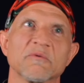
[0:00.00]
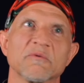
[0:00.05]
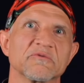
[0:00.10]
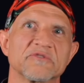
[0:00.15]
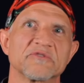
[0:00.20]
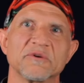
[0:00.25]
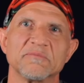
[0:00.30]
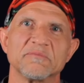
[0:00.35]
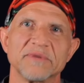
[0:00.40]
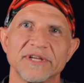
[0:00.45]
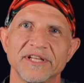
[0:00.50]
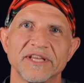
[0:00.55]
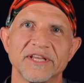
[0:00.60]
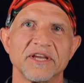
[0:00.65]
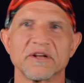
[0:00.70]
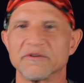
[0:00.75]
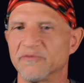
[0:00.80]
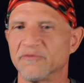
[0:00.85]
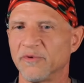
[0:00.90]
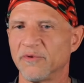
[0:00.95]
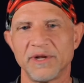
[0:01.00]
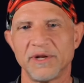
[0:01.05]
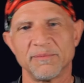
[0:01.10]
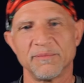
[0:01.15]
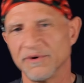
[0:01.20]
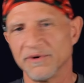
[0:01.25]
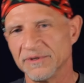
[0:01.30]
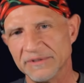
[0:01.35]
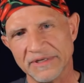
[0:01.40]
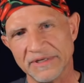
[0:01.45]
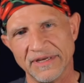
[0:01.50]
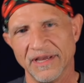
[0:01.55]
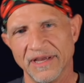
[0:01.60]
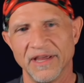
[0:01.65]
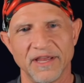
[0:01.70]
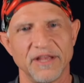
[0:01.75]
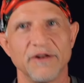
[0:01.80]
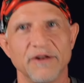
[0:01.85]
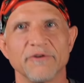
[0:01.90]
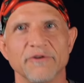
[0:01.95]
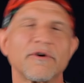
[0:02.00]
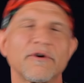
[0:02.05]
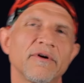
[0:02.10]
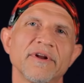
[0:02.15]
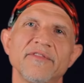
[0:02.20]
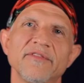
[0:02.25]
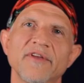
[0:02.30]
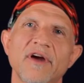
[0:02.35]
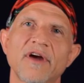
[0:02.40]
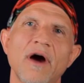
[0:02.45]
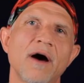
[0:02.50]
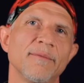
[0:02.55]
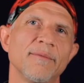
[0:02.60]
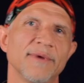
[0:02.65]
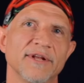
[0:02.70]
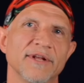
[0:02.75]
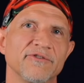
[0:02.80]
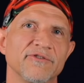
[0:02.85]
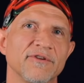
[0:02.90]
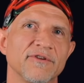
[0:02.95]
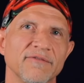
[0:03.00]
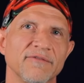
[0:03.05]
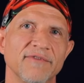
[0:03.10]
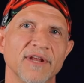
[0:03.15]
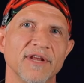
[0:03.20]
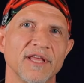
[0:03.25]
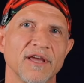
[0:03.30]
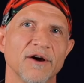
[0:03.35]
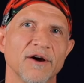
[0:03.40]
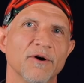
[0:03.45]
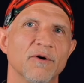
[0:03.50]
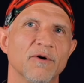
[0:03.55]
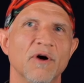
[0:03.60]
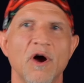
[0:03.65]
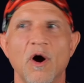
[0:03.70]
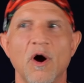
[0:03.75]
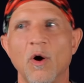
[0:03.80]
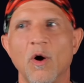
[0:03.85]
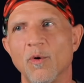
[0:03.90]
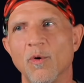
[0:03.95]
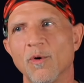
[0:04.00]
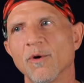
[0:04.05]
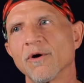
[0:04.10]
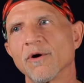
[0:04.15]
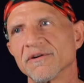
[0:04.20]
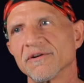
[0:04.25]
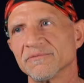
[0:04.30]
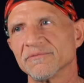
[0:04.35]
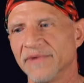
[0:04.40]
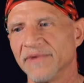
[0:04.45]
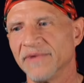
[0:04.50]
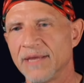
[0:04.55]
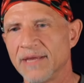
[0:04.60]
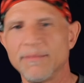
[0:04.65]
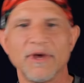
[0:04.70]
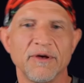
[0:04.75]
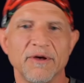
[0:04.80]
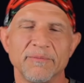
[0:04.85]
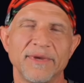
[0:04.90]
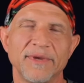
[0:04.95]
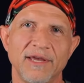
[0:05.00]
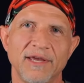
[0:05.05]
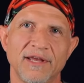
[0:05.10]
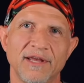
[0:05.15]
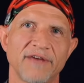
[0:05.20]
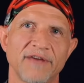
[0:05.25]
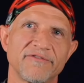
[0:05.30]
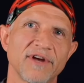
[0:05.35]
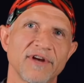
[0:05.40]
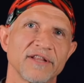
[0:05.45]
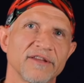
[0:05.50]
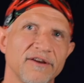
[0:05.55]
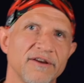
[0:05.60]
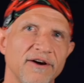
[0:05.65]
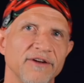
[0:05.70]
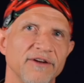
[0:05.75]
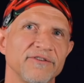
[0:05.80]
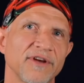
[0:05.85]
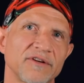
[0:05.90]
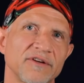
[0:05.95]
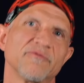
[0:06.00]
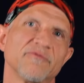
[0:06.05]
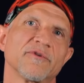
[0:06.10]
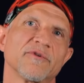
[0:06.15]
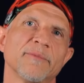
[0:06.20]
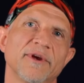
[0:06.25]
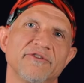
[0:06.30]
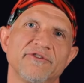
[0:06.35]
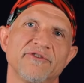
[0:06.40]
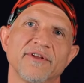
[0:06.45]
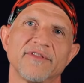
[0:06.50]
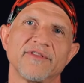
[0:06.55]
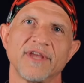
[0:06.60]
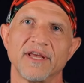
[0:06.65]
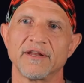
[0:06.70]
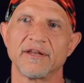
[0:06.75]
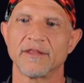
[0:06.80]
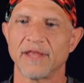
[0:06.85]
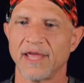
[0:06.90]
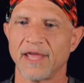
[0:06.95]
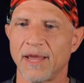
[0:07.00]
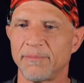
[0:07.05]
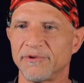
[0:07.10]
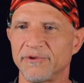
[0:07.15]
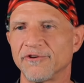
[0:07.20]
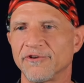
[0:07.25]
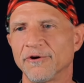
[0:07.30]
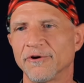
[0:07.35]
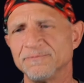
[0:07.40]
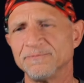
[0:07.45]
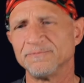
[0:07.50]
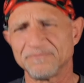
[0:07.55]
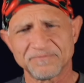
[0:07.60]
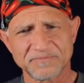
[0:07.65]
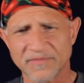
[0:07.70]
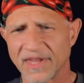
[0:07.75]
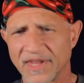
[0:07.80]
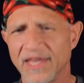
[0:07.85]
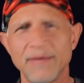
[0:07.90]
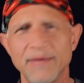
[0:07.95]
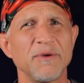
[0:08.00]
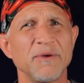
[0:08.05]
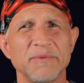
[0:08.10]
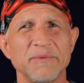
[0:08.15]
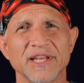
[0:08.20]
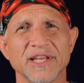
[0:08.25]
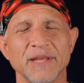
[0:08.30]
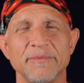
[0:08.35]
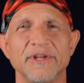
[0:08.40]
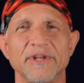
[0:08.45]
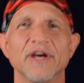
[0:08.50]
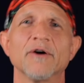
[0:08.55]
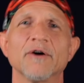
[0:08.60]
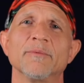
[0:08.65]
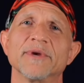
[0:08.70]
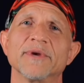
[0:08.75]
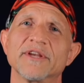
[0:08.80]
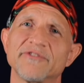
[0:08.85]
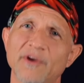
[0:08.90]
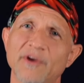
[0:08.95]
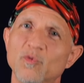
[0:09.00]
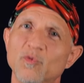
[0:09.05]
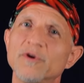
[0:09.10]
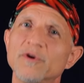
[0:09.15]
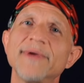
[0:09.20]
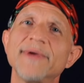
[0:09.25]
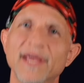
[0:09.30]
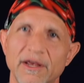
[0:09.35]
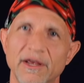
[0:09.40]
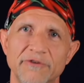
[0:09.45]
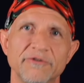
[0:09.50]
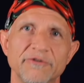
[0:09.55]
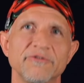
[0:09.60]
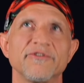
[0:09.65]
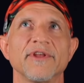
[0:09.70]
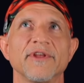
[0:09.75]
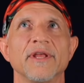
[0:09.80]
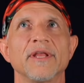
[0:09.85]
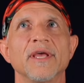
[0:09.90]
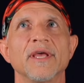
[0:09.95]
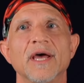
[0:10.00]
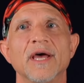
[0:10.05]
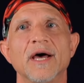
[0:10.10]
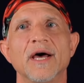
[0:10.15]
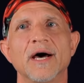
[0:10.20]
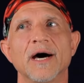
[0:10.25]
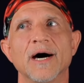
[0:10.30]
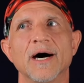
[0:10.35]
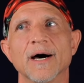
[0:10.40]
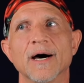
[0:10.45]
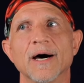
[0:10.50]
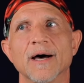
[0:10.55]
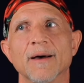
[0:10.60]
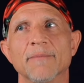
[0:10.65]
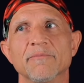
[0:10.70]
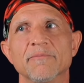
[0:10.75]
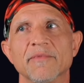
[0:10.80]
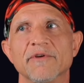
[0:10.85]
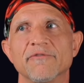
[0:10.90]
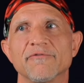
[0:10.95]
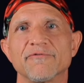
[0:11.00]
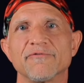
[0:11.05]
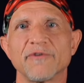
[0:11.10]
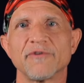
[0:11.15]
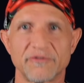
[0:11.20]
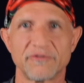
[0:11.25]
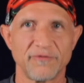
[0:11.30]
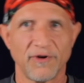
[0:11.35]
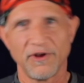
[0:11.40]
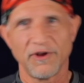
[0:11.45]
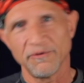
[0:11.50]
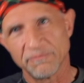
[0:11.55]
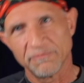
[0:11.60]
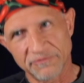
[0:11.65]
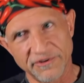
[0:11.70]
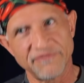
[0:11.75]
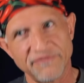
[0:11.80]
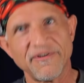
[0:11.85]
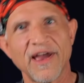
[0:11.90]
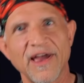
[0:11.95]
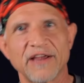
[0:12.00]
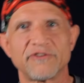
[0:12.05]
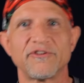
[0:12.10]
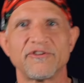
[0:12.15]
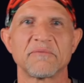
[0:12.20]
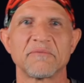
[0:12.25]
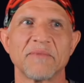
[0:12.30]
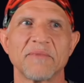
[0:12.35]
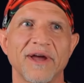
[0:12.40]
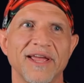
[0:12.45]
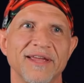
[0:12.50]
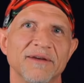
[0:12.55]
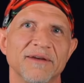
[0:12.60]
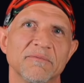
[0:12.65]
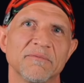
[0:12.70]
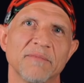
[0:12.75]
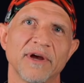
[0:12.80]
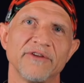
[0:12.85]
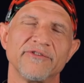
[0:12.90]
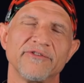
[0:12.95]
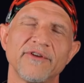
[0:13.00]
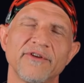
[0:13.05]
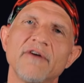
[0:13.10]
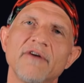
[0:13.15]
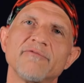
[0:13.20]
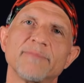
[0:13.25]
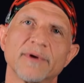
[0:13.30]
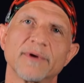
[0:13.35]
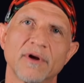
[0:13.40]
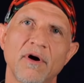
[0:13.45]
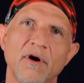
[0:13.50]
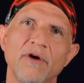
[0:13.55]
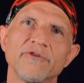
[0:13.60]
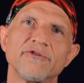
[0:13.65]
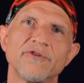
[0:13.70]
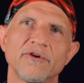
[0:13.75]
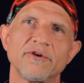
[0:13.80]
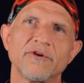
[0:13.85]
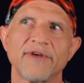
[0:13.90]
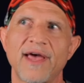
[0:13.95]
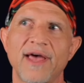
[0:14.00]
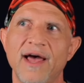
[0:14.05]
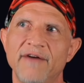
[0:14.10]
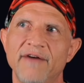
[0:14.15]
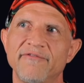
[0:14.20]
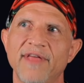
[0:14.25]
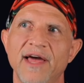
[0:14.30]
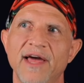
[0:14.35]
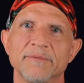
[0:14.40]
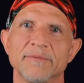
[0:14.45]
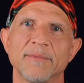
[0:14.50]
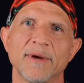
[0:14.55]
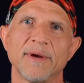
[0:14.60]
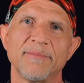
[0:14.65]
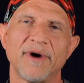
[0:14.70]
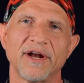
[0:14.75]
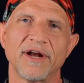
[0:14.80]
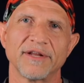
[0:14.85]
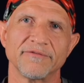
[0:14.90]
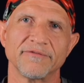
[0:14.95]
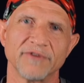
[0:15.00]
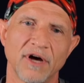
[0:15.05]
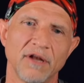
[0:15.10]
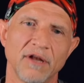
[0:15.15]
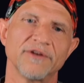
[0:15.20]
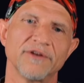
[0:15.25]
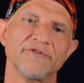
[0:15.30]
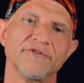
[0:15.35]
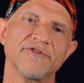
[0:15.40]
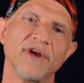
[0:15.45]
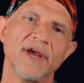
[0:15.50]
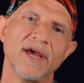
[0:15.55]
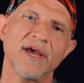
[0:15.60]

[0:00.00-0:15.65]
it was completely unavoidable, throw it in the comments to the video or email me, and I've got the contact information at the end of the episode. Email me and let me know, because I would be interested, first of all, to fact check myself, but also to have that in my body of knowledge